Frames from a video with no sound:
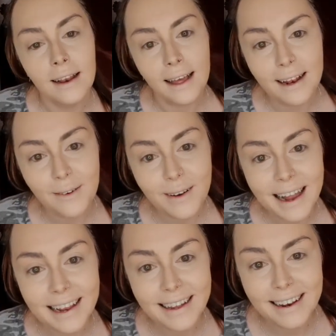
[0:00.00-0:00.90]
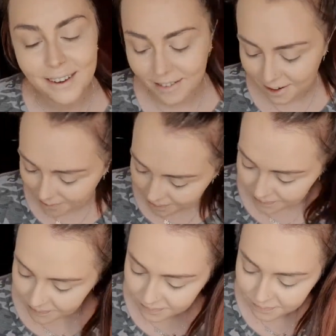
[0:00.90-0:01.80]
Look like a little alien, I love it.
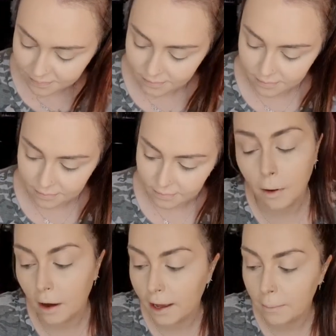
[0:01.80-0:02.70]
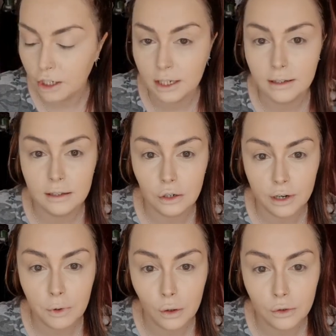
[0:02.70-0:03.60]
I am actually into
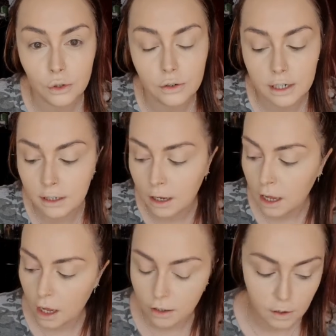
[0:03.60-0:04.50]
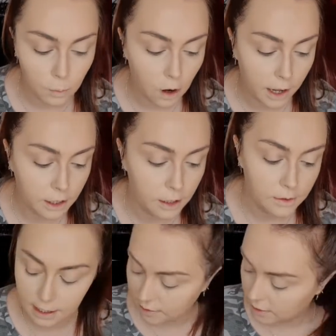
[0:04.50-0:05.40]
cream contouring. So what I
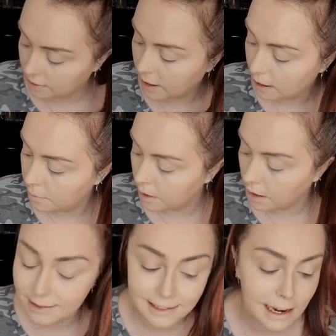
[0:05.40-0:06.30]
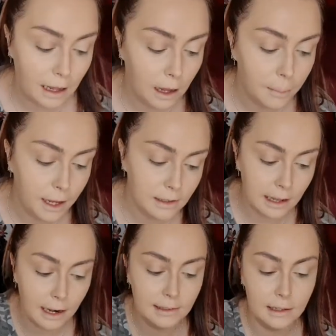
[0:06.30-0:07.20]
use is the same concealer but in a
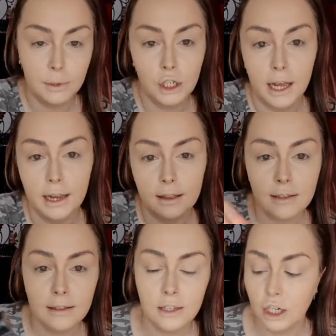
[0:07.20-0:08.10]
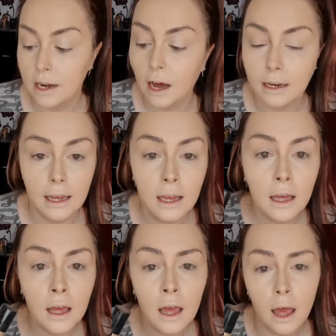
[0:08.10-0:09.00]
slightly deeper shade. This is the shade Honey.
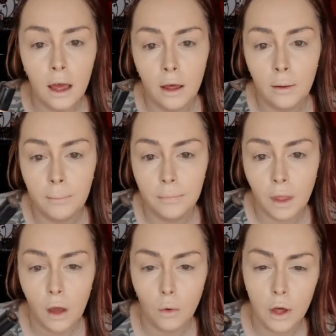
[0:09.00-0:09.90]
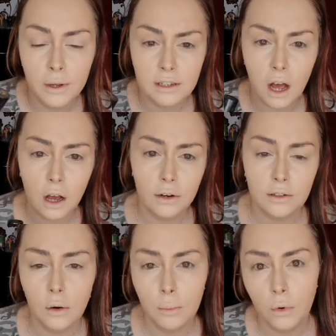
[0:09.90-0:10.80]
Although it's darker, it's
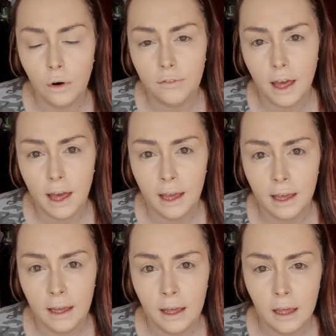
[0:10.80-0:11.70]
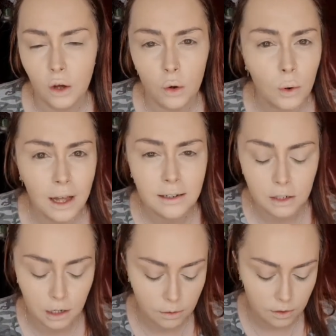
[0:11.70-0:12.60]
got more of a cooler
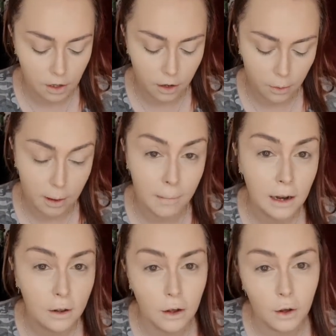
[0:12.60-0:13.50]
undertone, so it may look